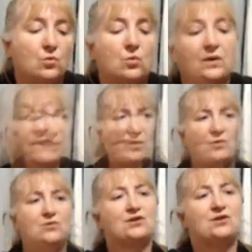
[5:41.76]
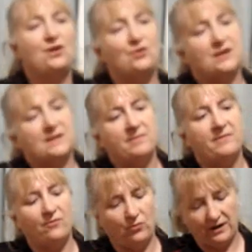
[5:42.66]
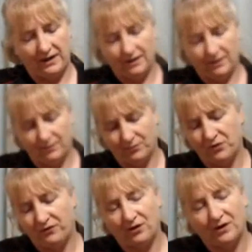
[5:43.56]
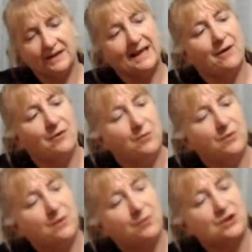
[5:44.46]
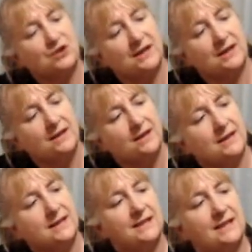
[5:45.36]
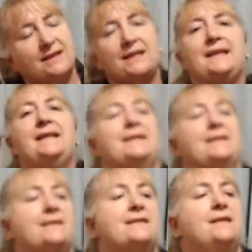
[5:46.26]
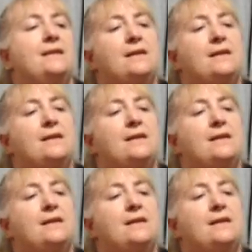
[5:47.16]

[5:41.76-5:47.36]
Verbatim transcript: or whatever I will show you just before I move on and carry on with the brushing is in the ears.